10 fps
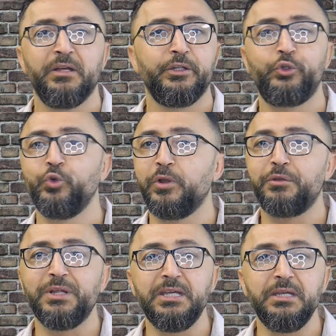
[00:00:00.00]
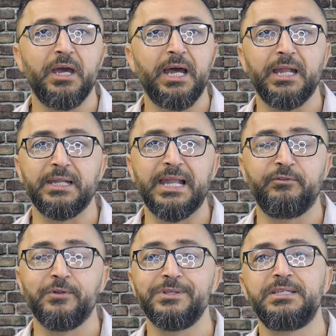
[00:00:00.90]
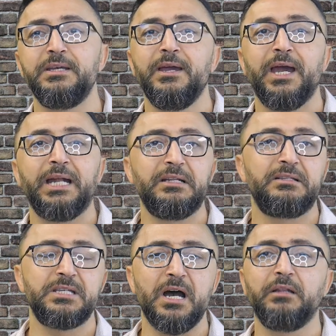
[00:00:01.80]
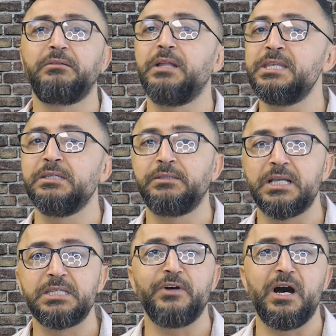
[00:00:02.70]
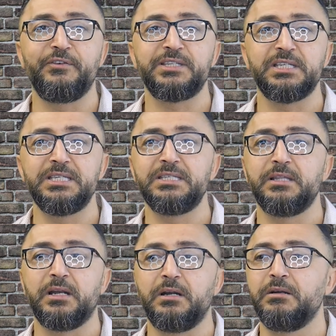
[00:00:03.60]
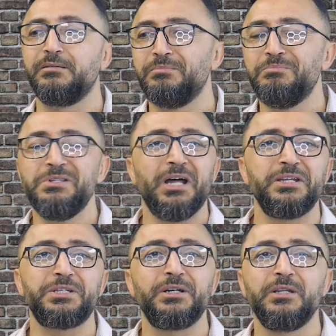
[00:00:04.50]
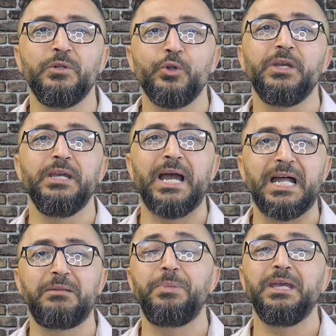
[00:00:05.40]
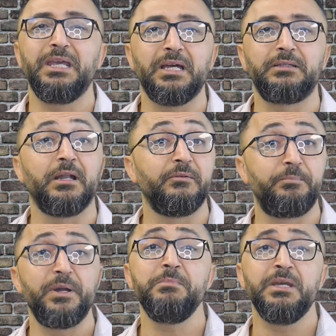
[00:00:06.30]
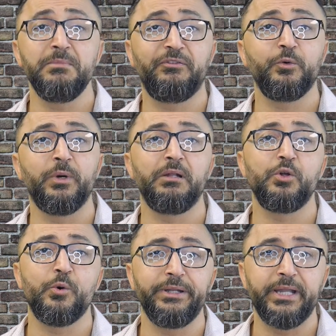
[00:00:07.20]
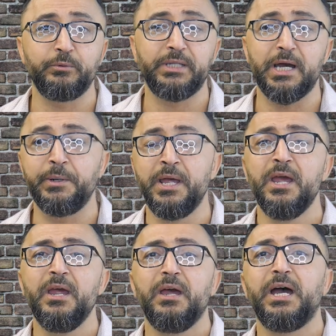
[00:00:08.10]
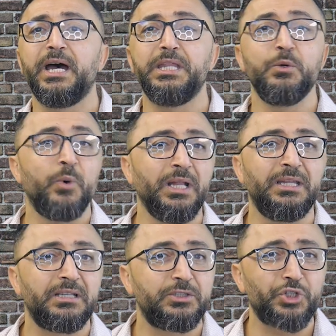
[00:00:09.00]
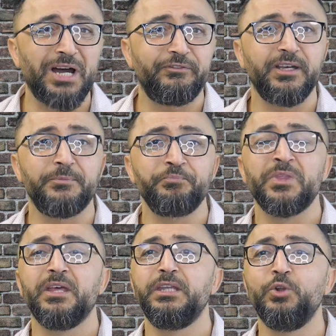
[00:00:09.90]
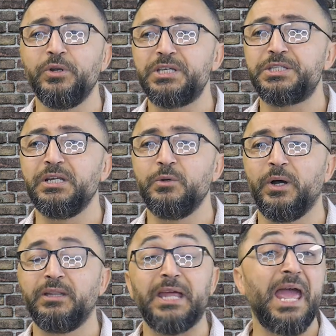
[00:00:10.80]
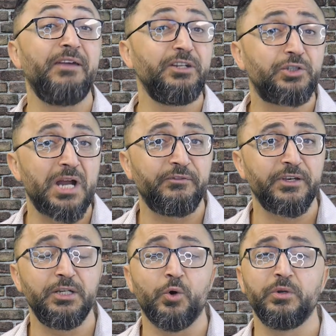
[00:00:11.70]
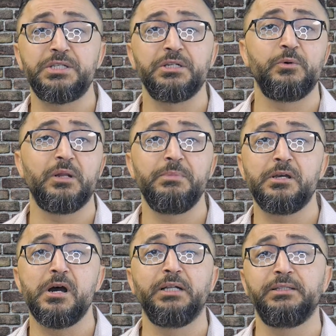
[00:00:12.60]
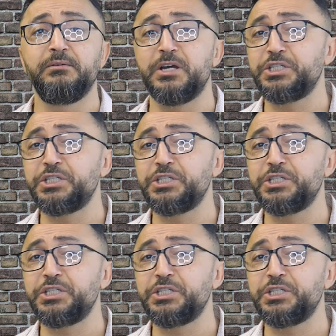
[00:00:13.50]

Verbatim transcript: two or three uh, levels, and it's got tons and tons of offices that are not necessarily looking at paying a ton of premium, if you will, going downtown uh, they want that traffic. They don't necessarily want the heavy traffic. They don't necessarily want to be caught in rush